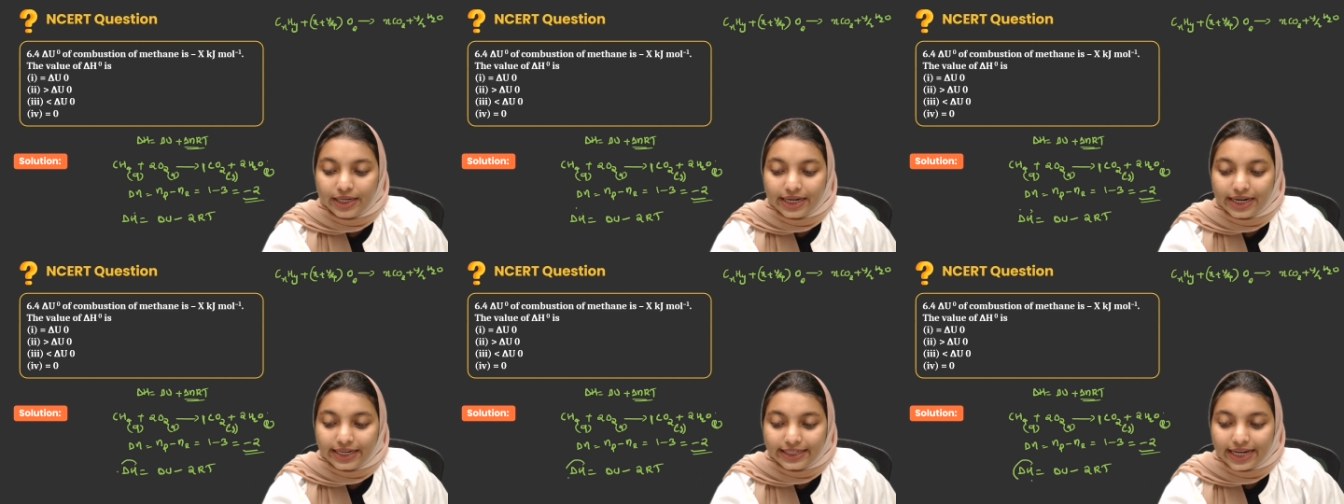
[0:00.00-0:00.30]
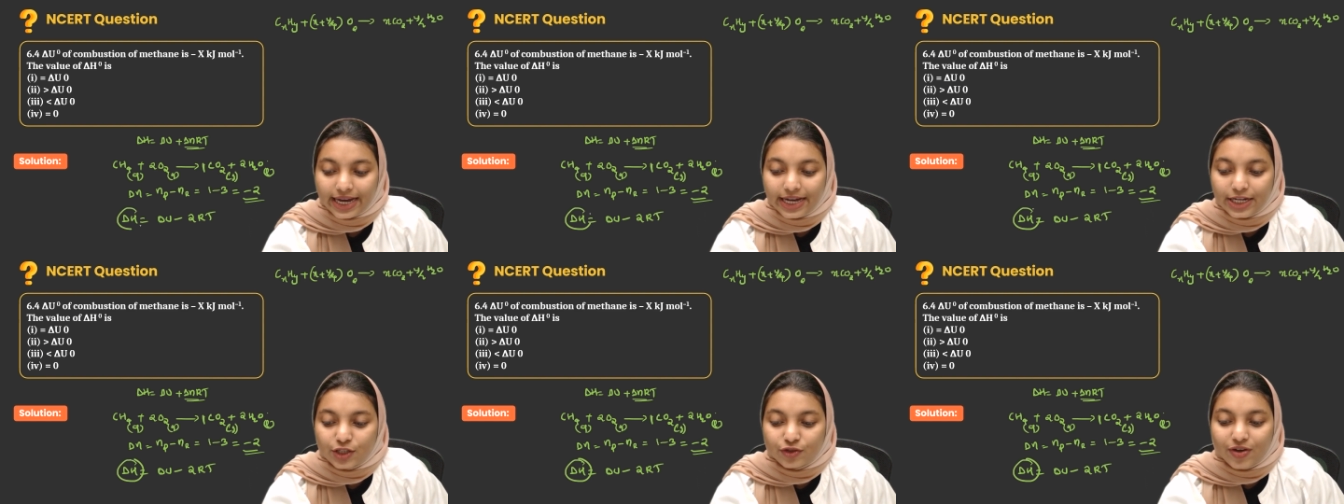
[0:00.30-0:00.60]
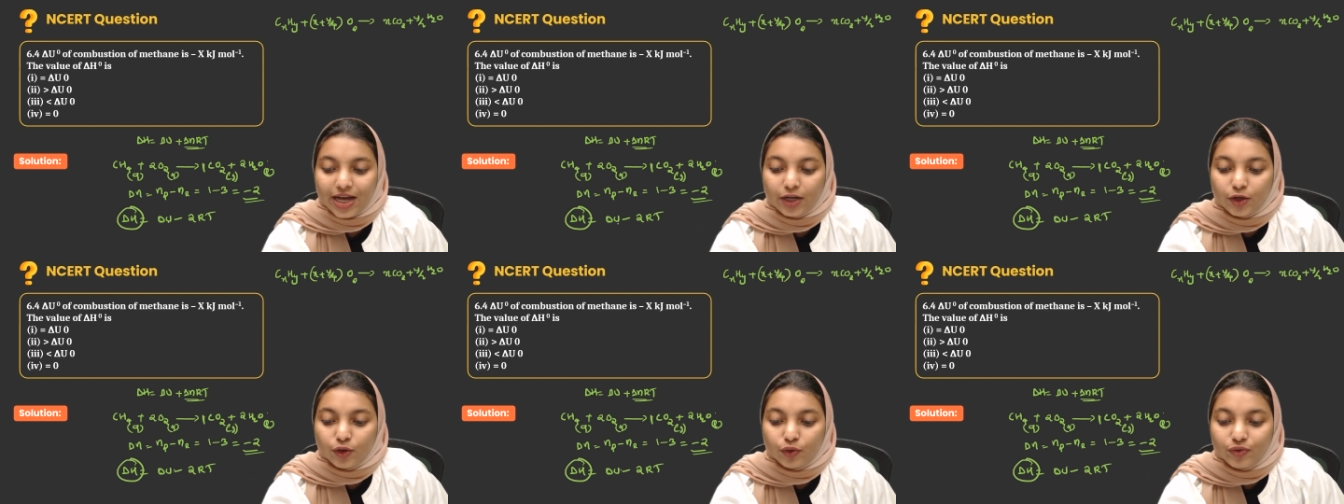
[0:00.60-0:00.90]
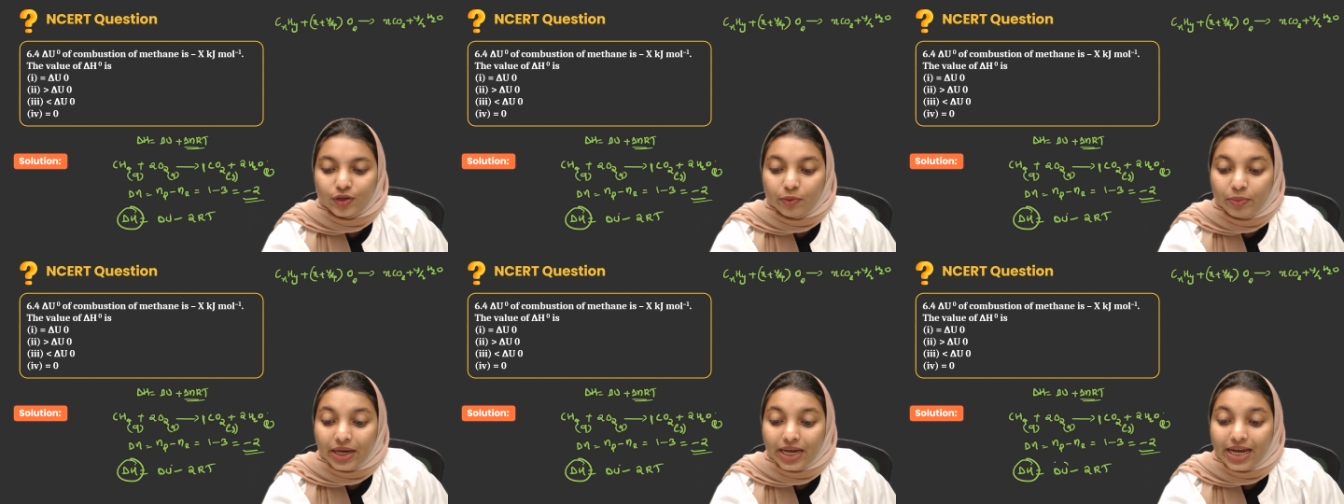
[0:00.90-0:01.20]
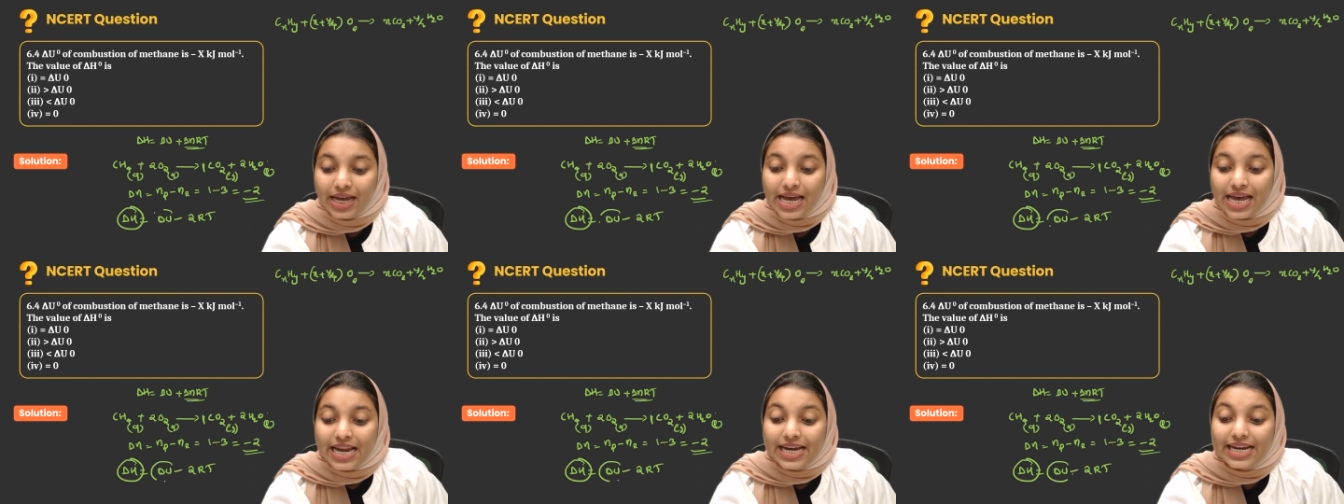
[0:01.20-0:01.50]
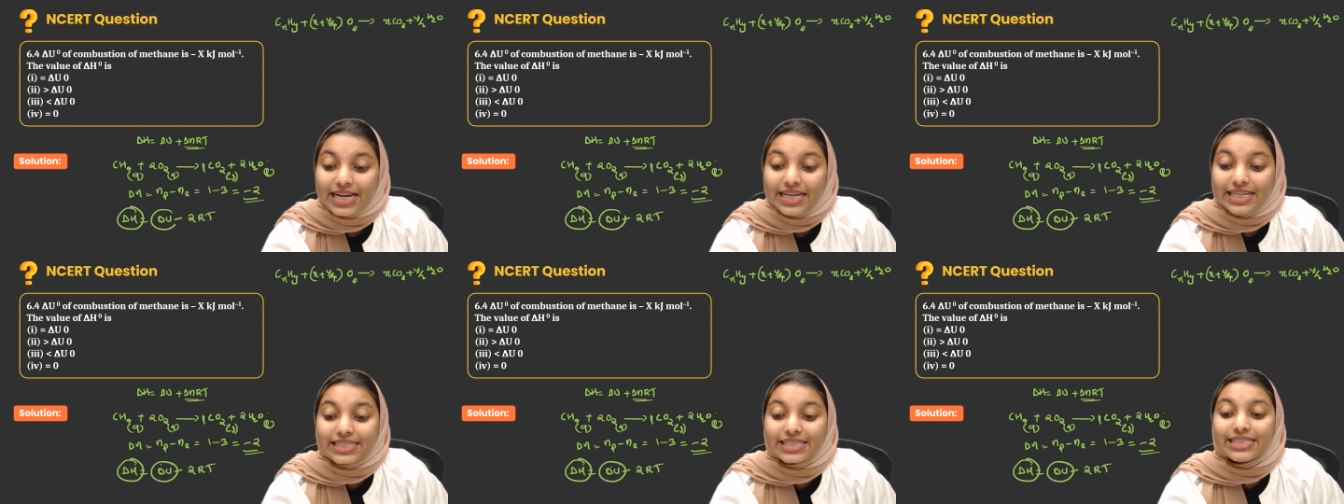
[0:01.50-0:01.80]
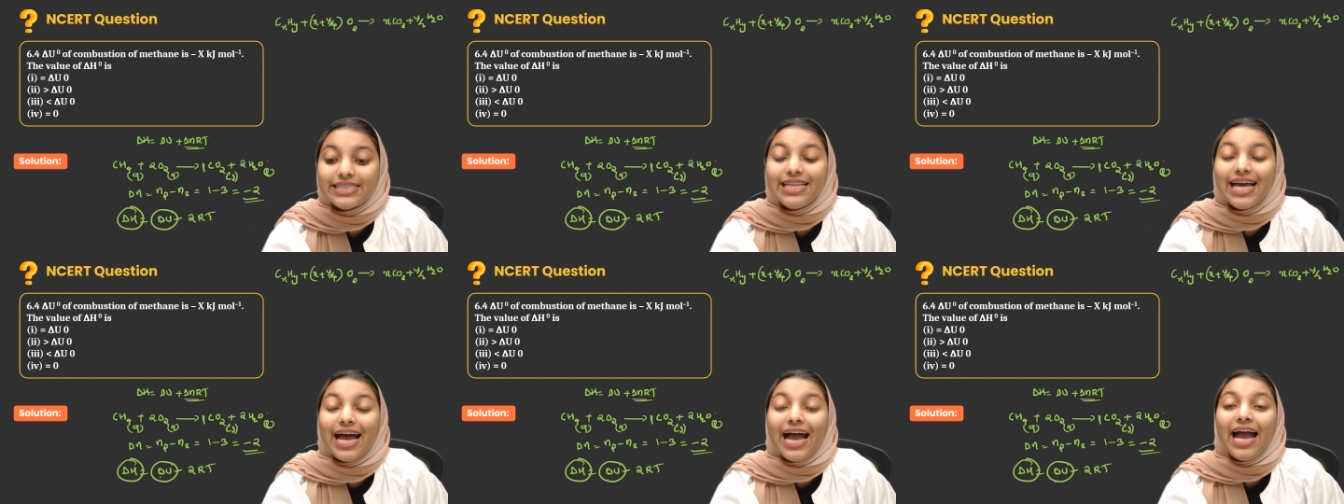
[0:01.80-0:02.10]
delta H value will be less
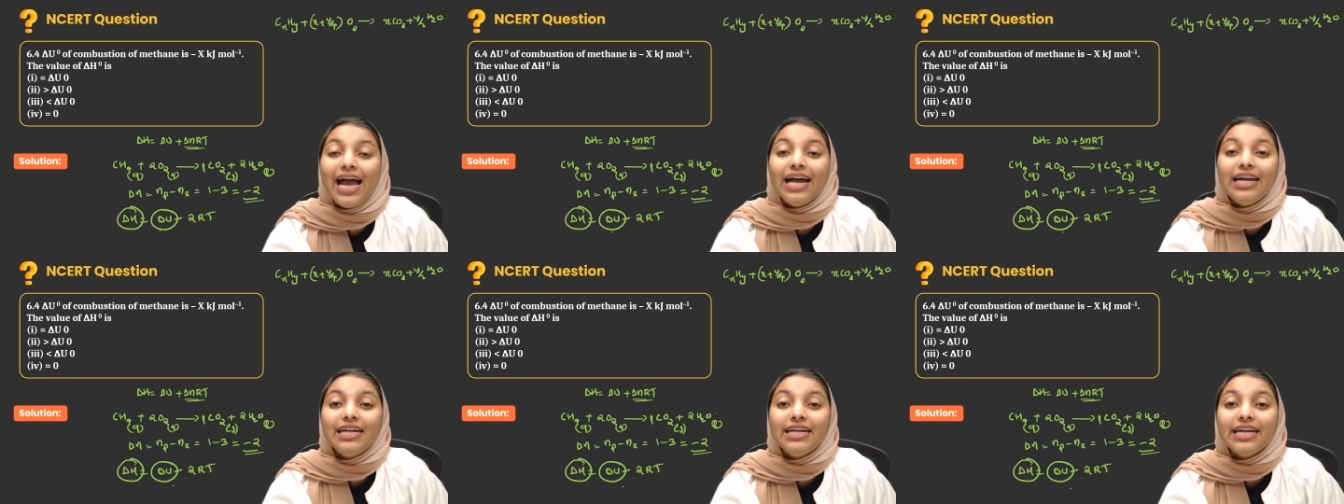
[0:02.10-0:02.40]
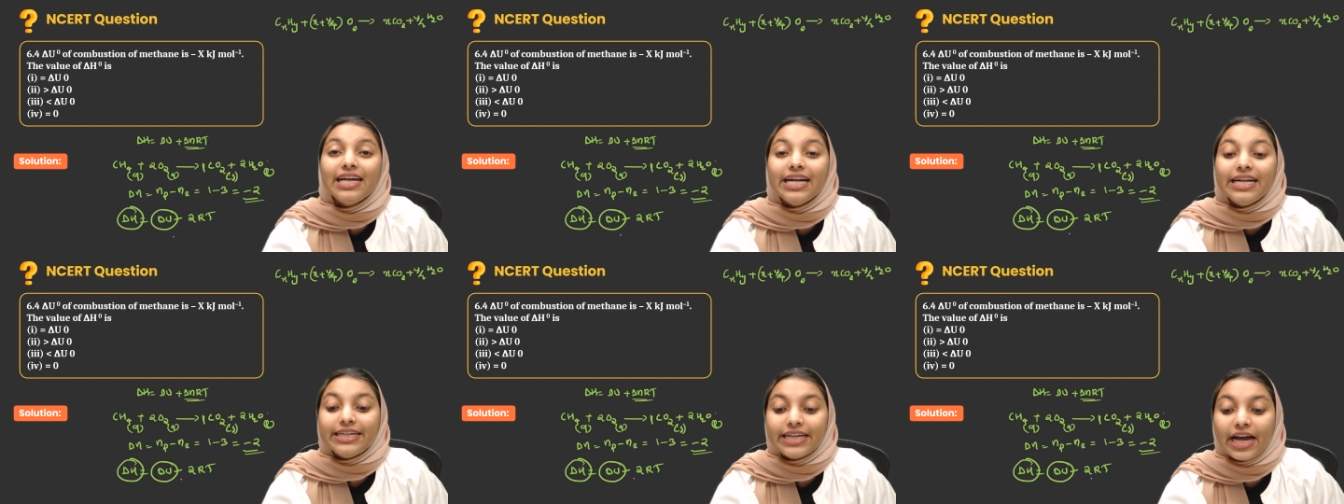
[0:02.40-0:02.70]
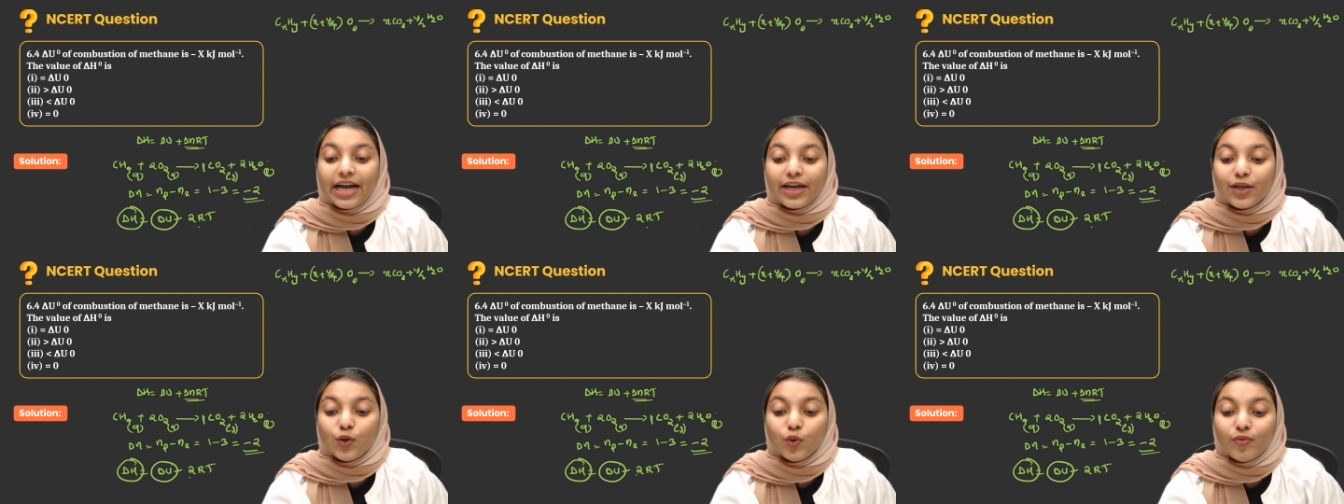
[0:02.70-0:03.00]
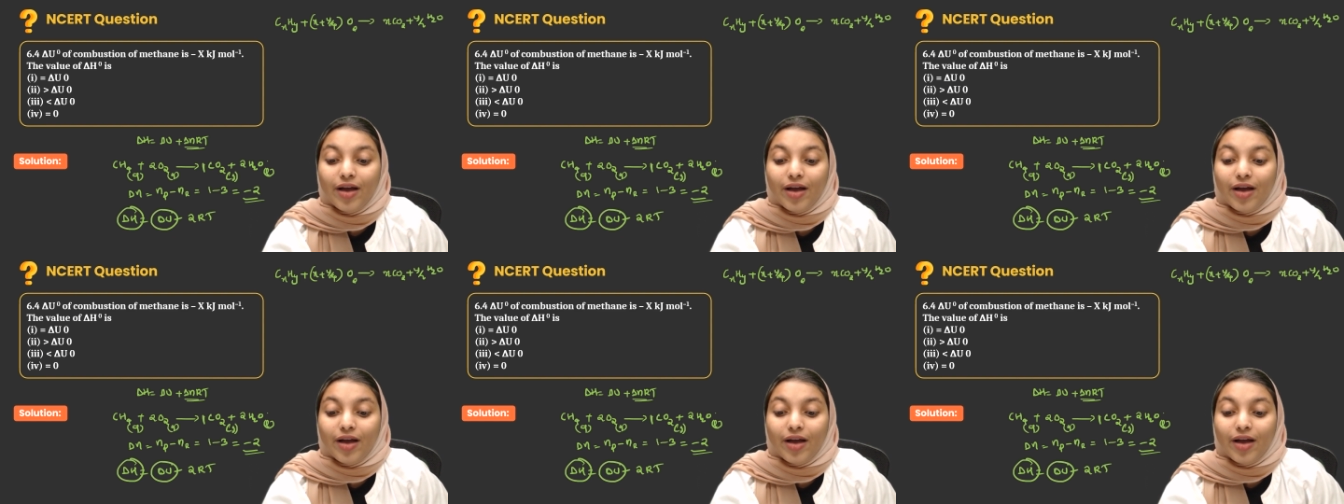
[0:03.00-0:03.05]
than delta U